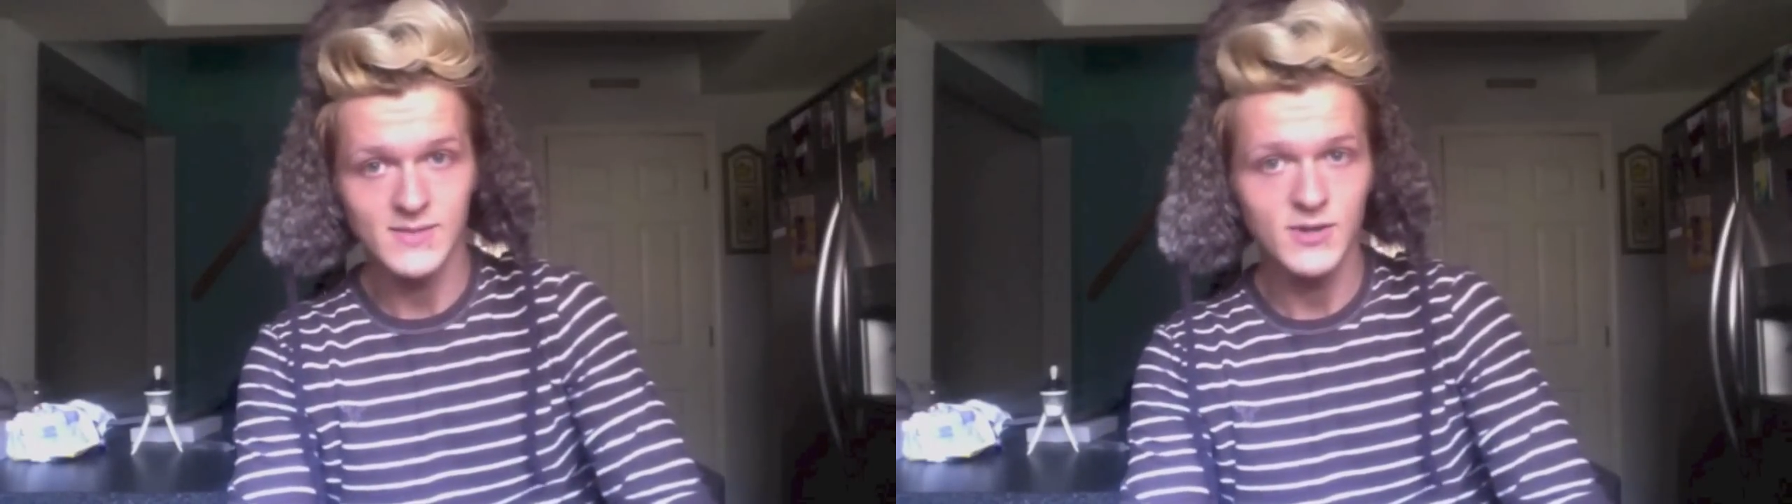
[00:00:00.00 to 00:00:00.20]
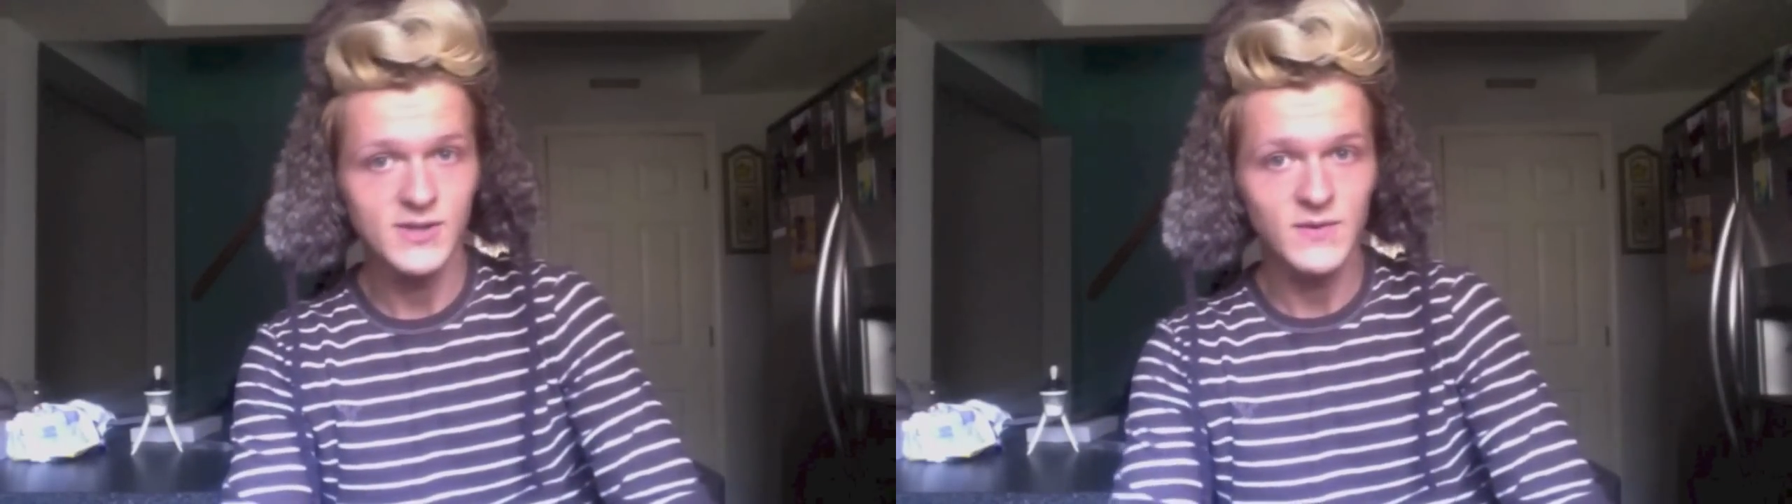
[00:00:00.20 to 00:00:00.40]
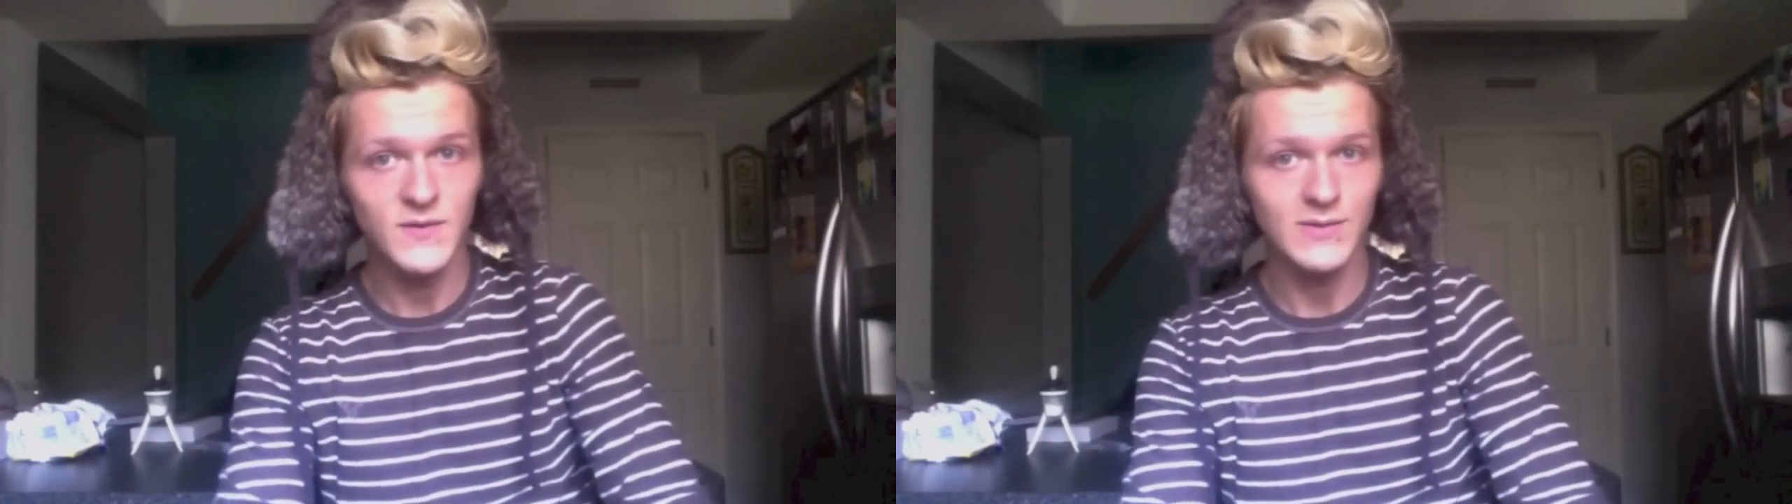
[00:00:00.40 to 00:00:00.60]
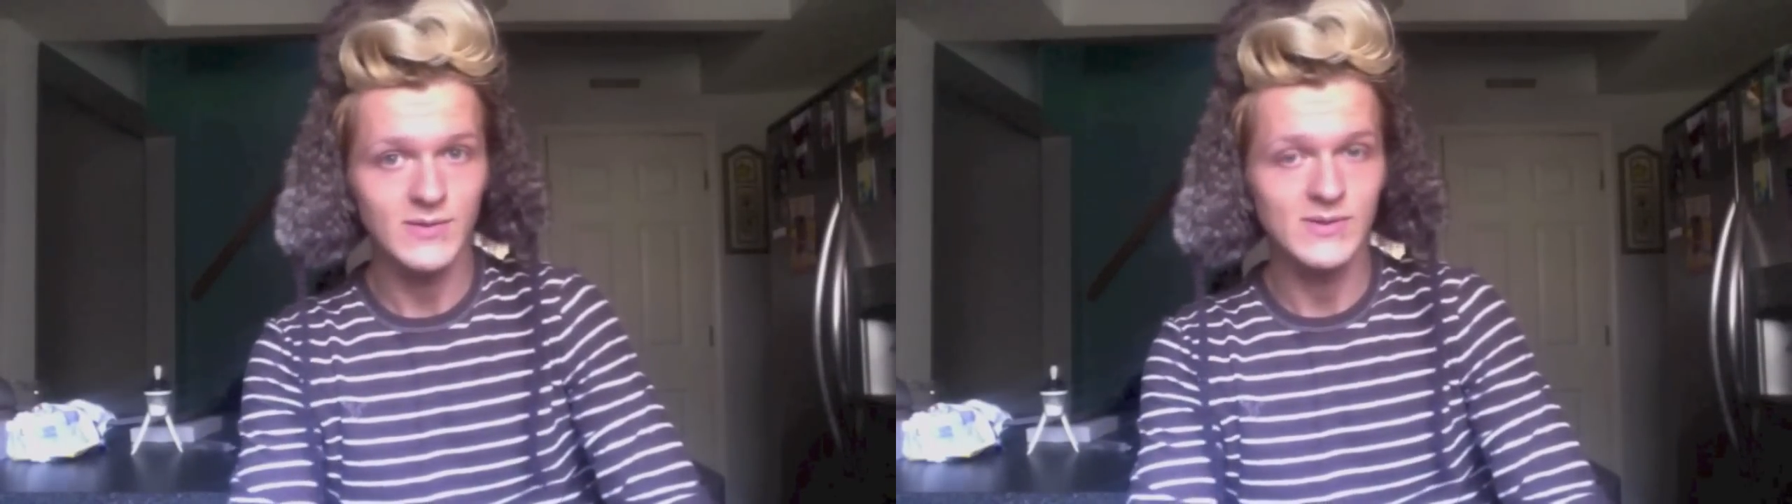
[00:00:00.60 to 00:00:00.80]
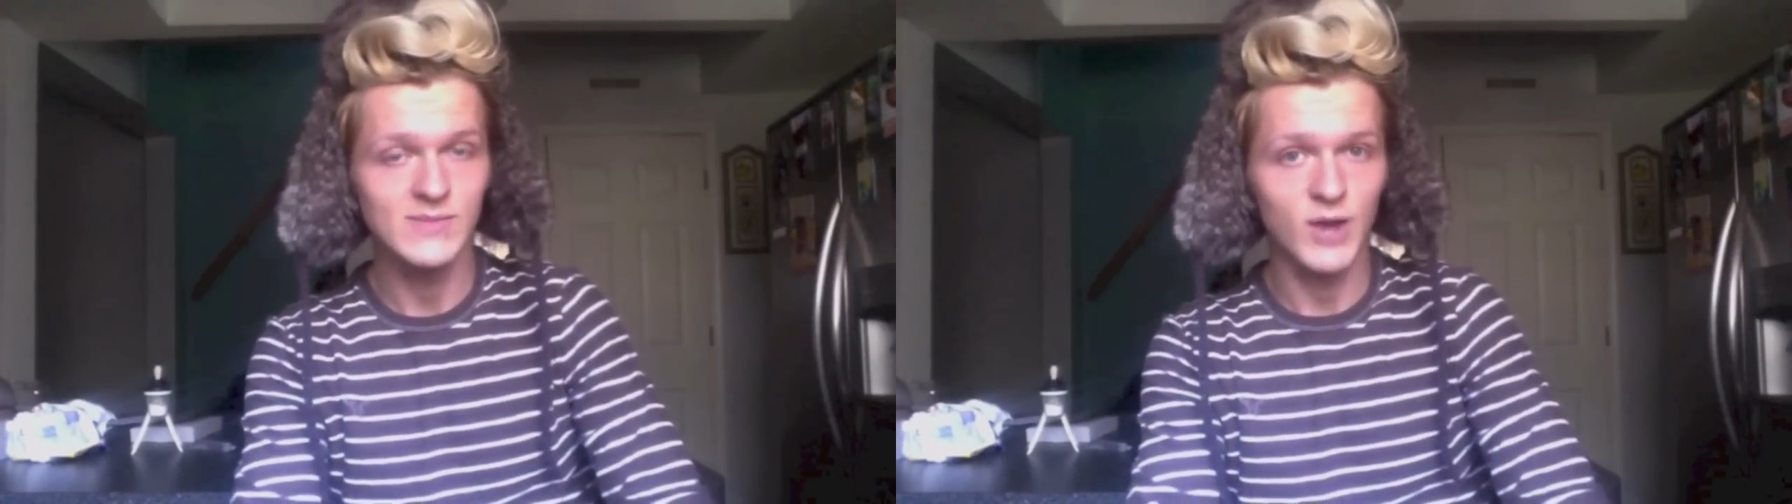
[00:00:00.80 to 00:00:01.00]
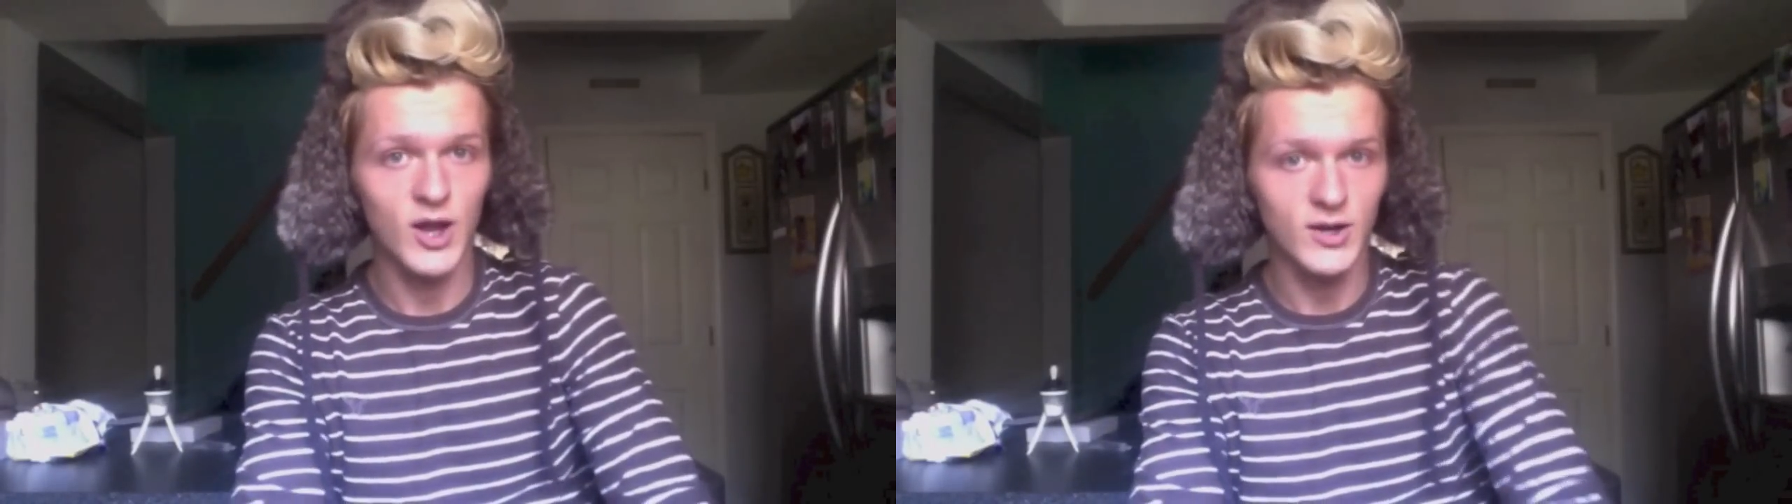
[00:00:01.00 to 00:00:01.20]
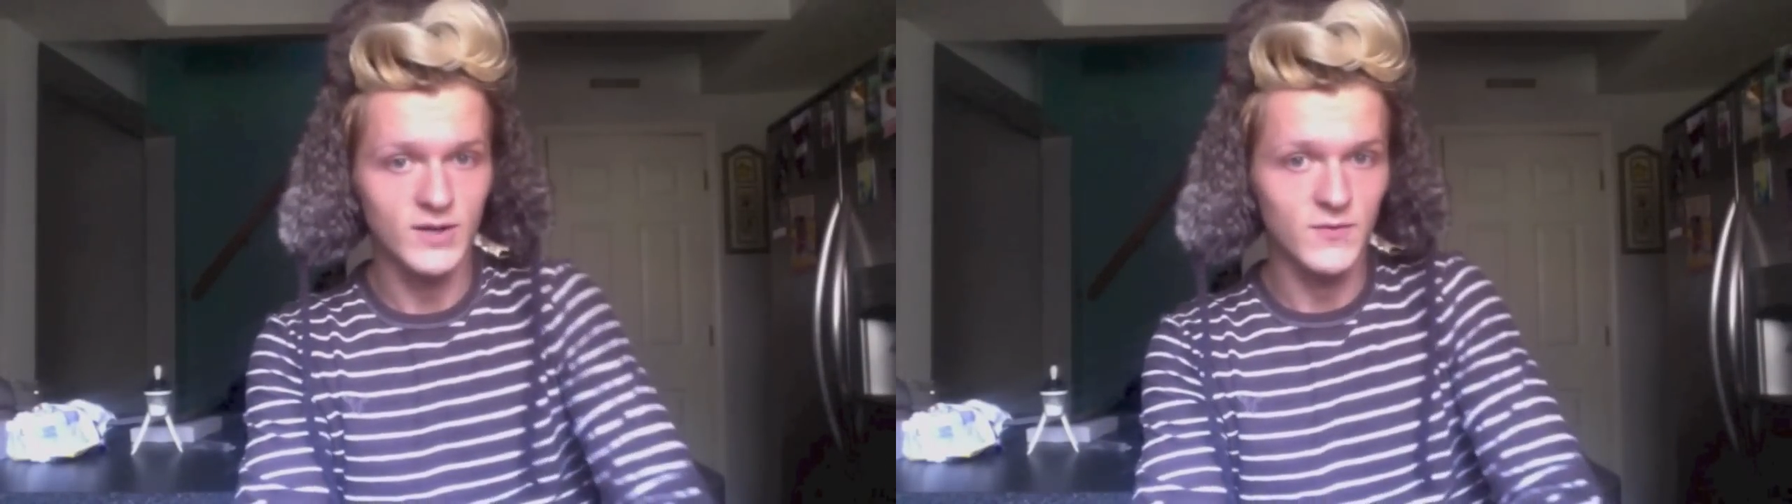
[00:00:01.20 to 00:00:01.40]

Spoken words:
Most of my family was blocked